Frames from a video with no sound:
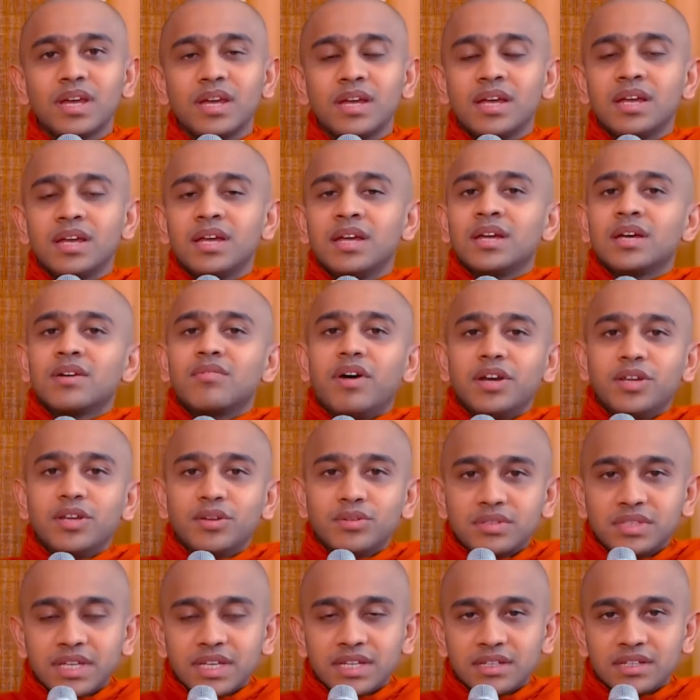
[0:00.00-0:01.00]
What do you
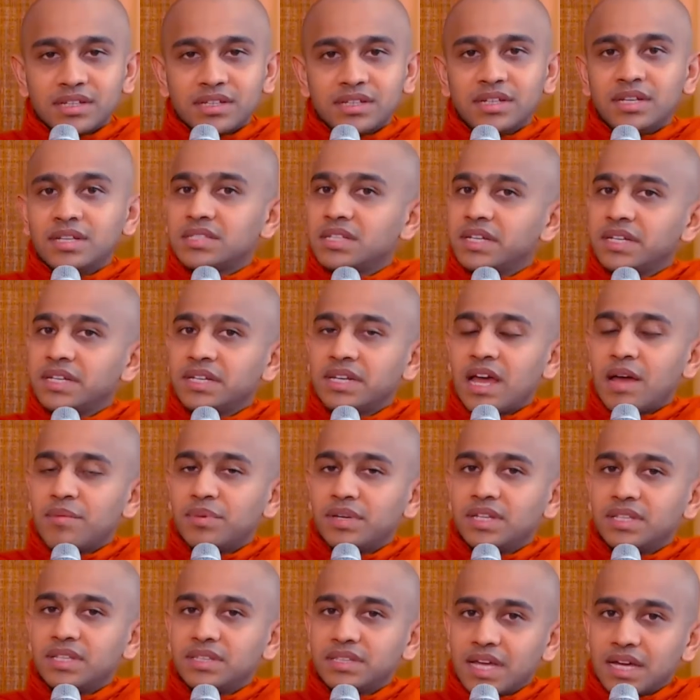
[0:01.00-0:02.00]
think? Doesn't it happen
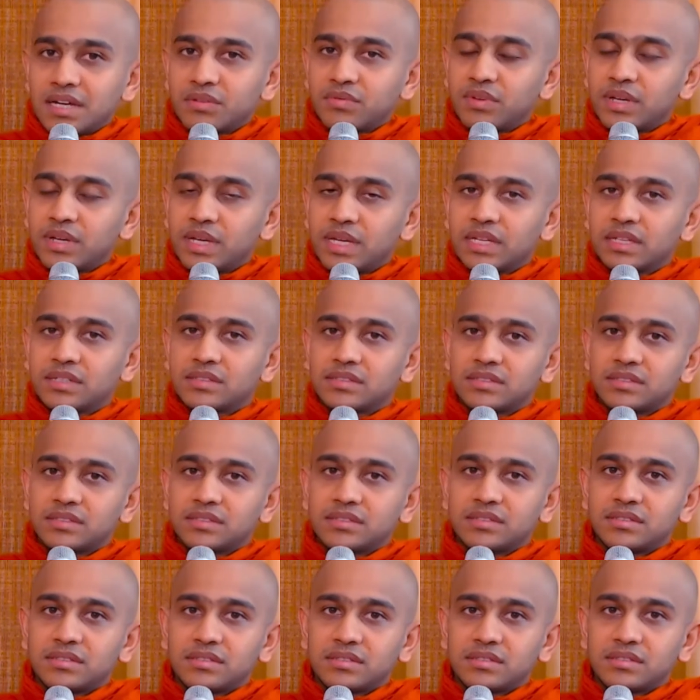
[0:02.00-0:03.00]
in that way?
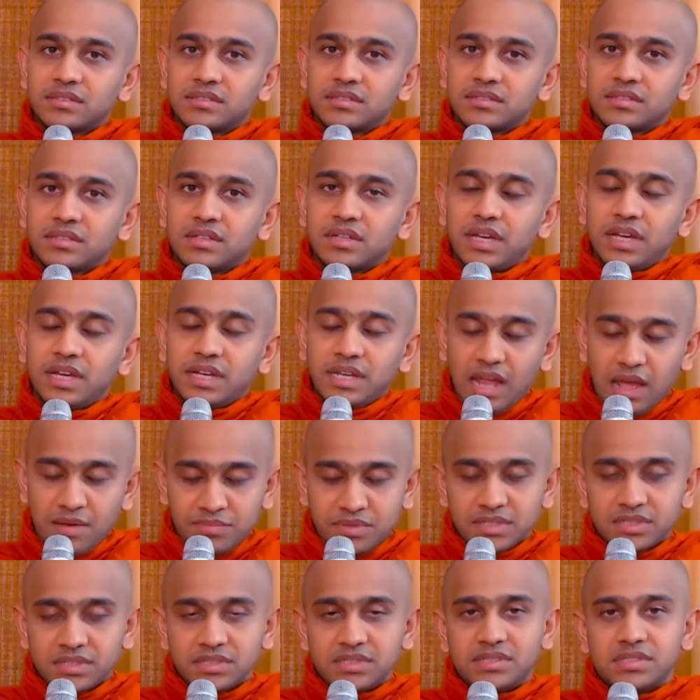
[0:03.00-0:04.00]
It
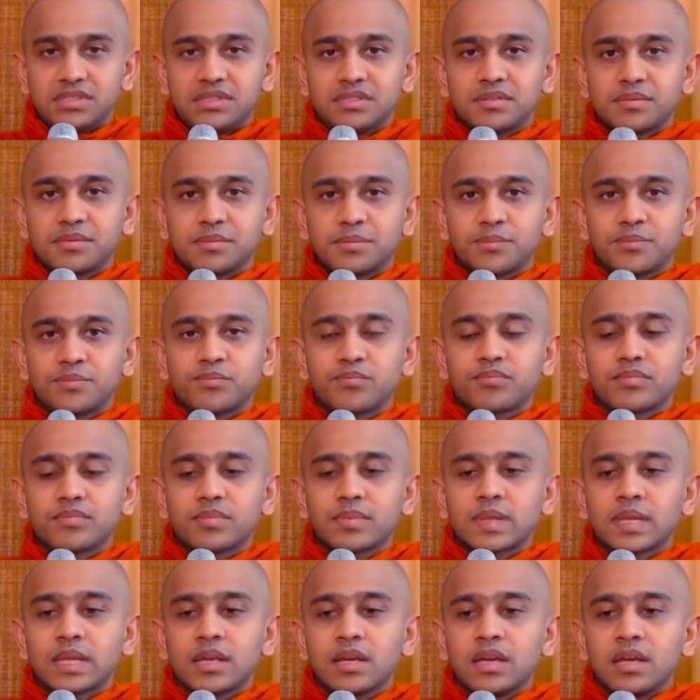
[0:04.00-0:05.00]
happens.
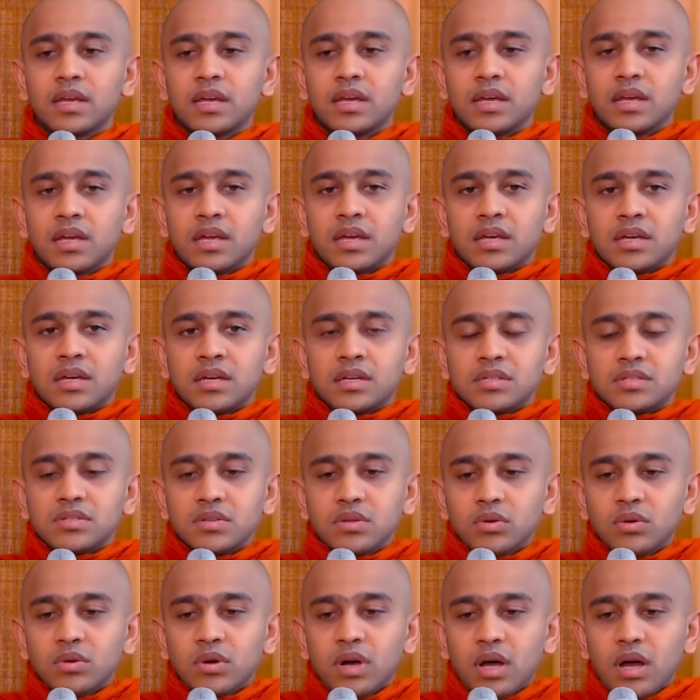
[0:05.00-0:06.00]

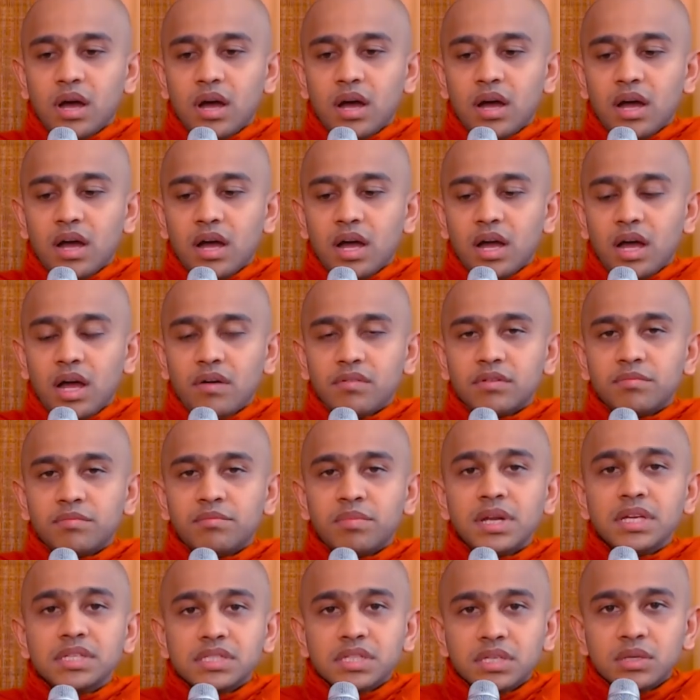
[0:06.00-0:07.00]
So, our
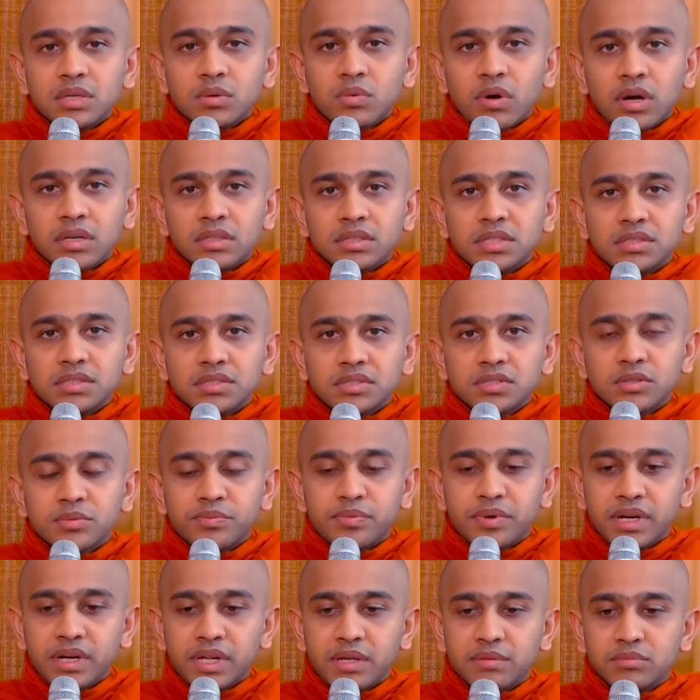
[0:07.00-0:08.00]
Blessed One, the
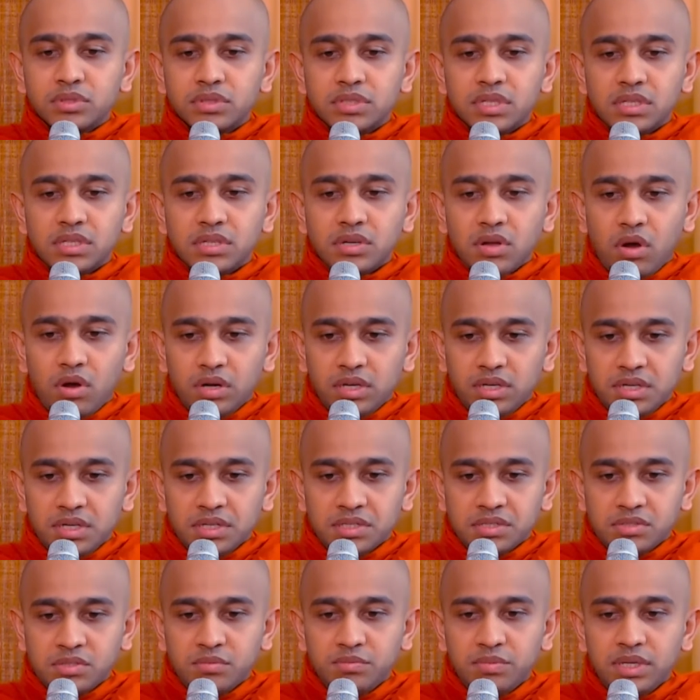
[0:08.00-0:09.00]
Supreme Buddha, taught us
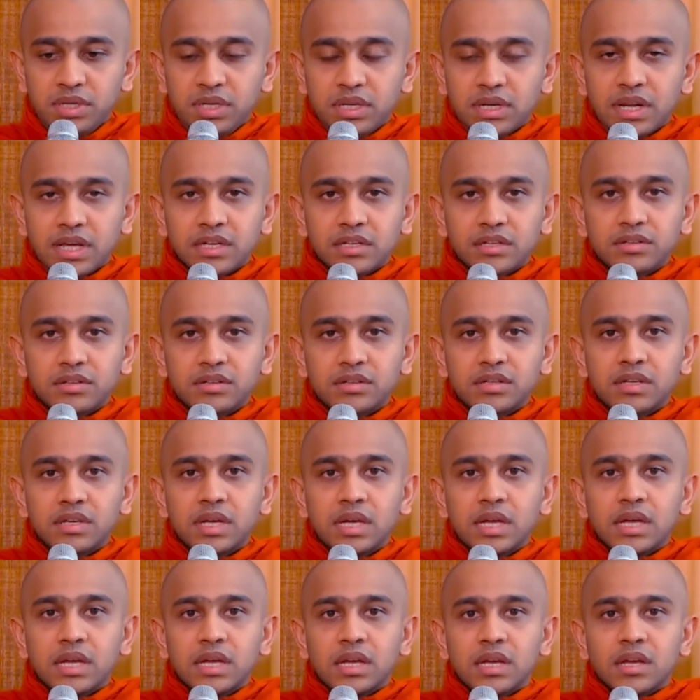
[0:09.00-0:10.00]
to be like
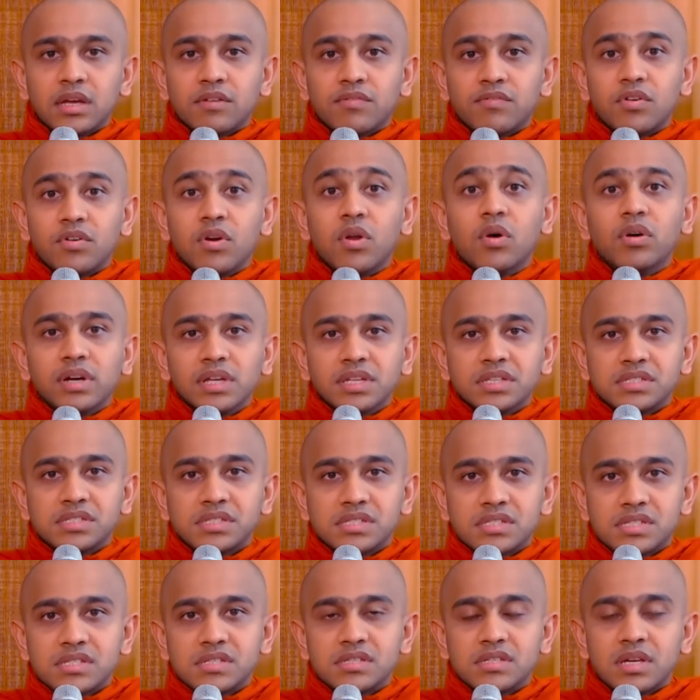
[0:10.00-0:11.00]

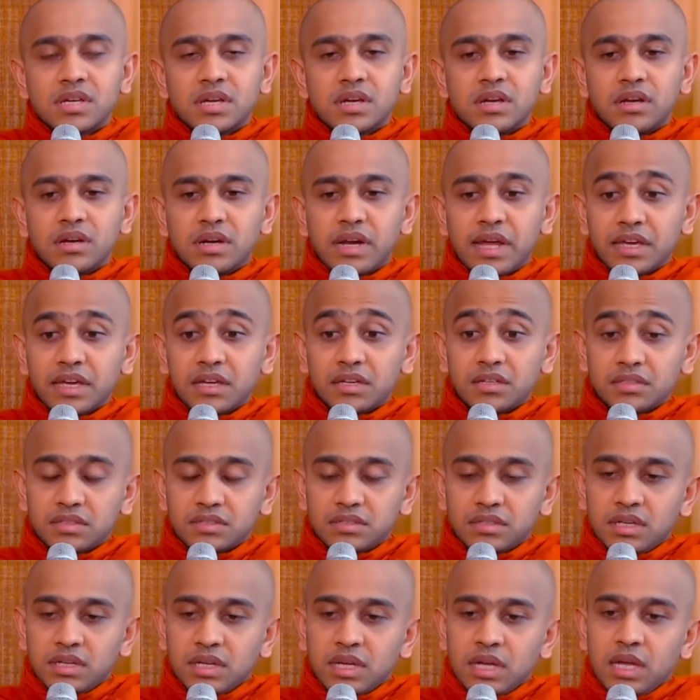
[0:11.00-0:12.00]
florists, like
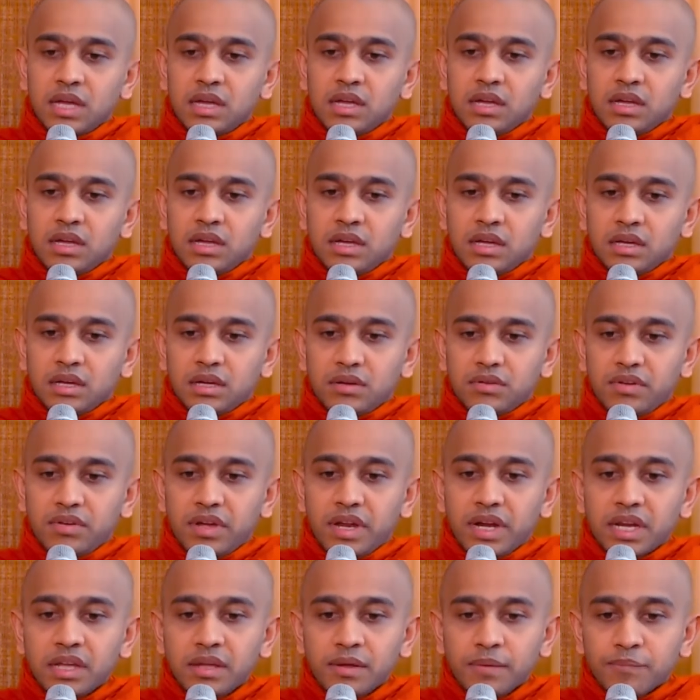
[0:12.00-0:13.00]
a
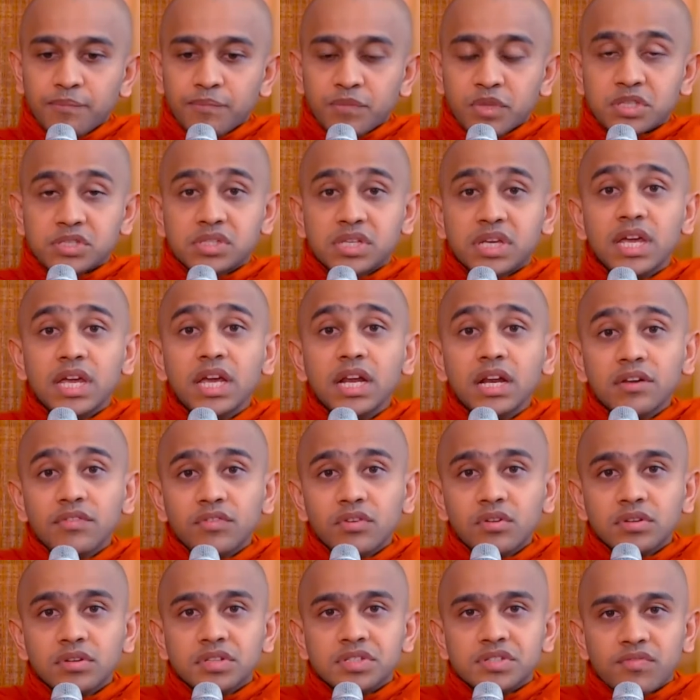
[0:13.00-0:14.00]
very skillful
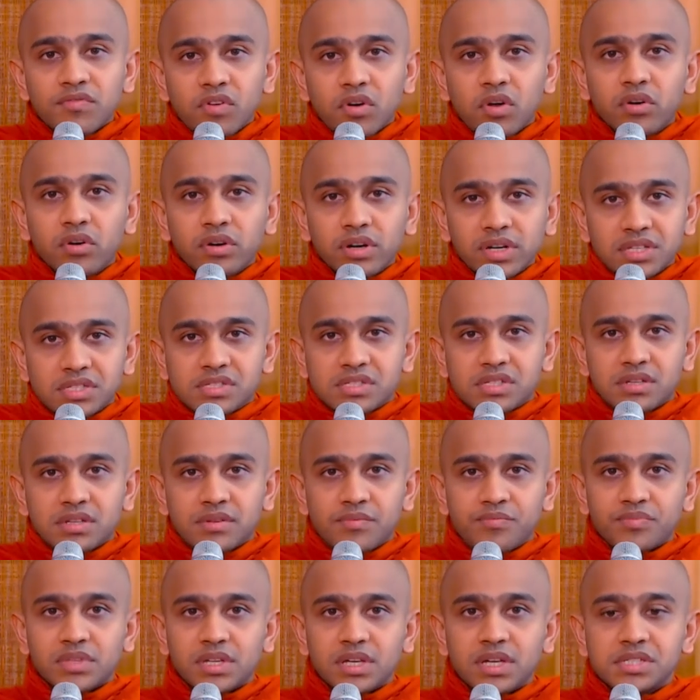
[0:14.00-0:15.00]
florist,
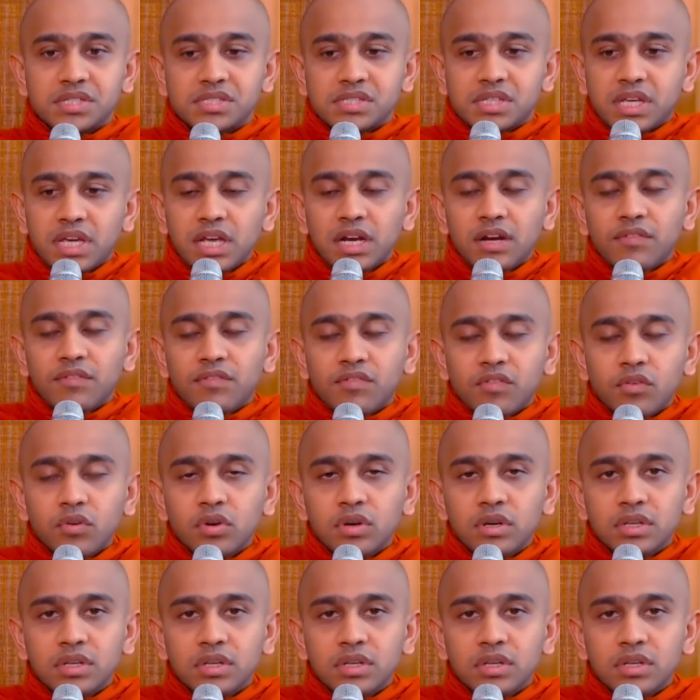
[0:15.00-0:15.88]
a skillful